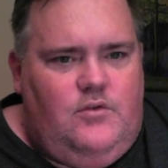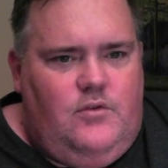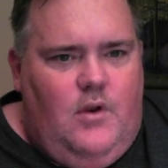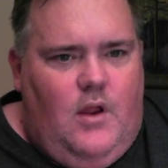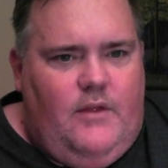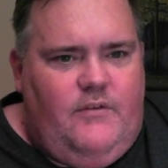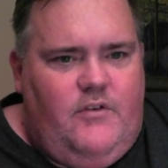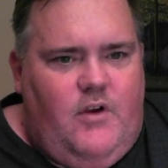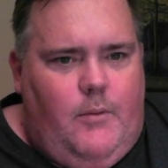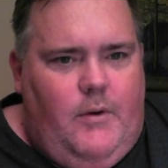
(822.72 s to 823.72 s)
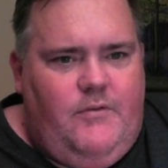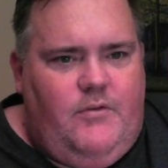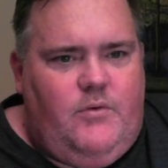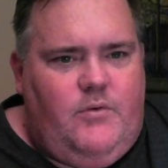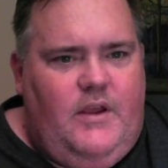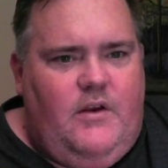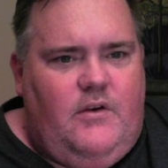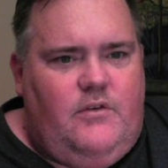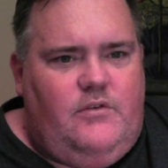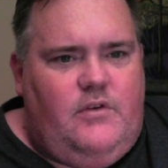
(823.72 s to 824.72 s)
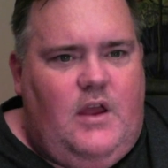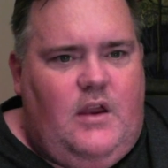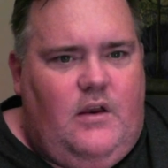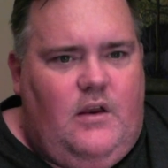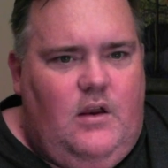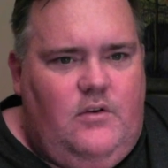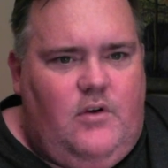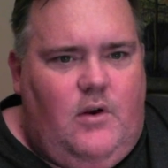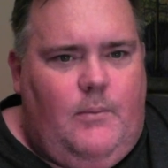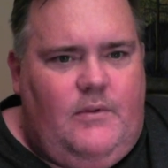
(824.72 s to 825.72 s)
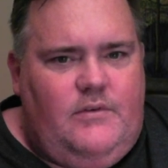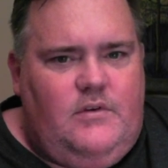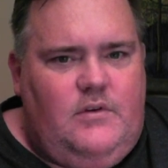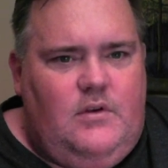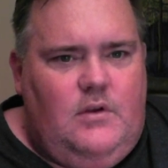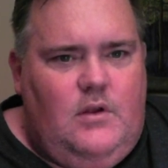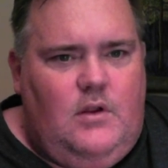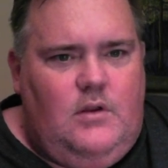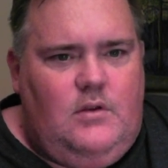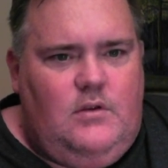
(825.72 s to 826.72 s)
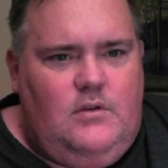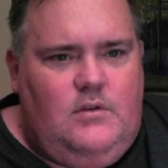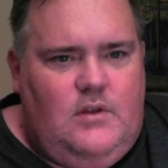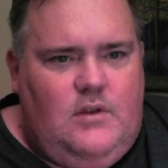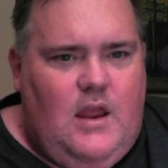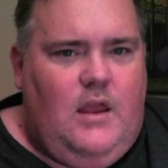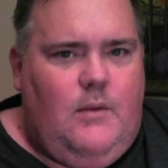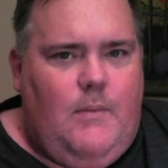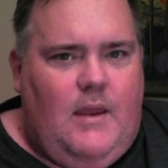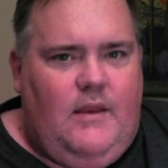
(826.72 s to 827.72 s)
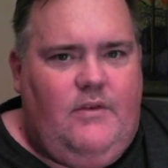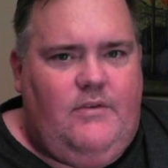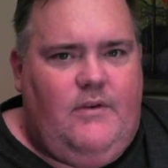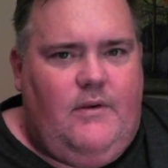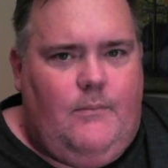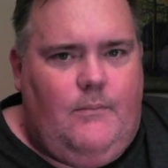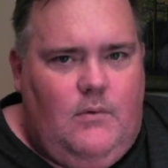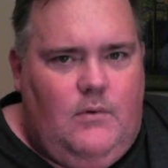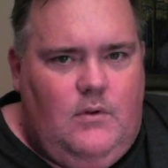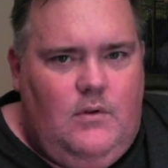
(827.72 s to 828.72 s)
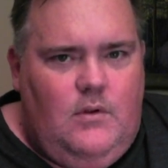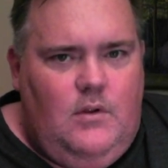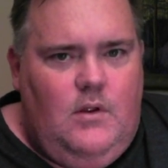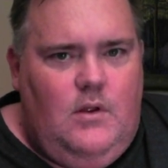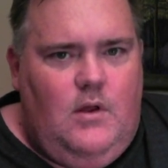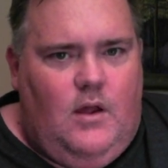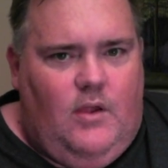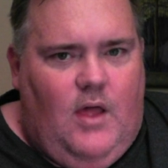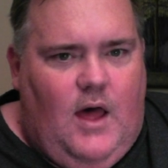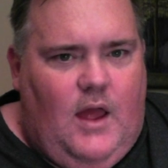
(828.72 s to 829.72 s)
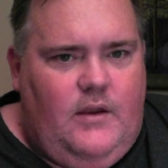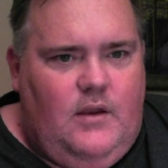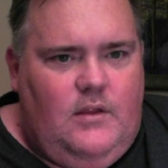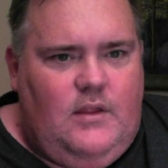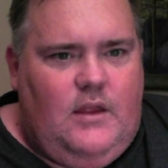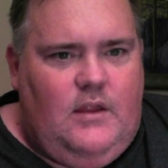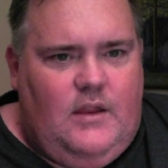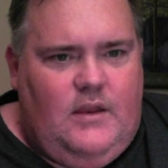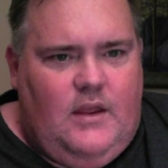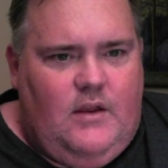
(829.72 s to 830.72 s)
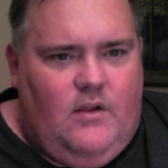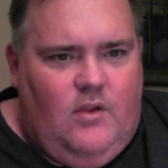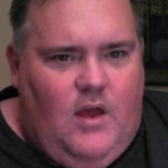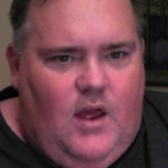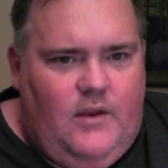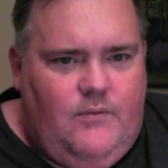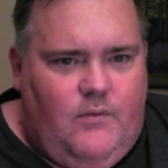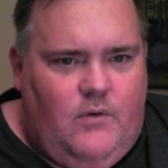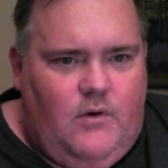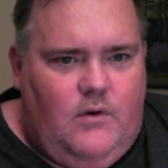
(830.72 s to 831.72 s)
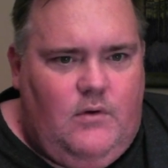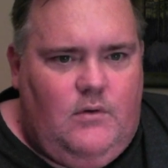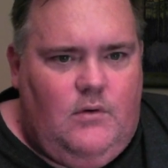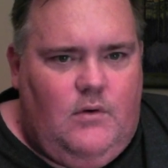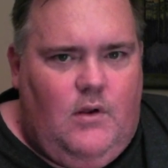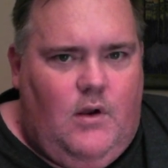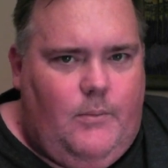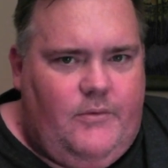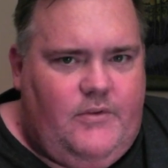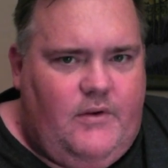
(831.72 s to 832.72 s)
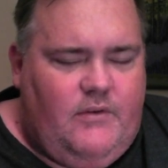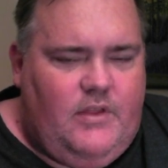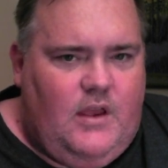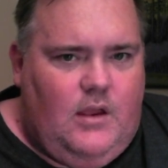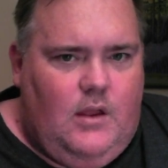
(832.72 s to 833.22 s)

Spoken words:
lived in Germany for 20 years, and Germans take magnesium a lot. They take it a lot for almost everything.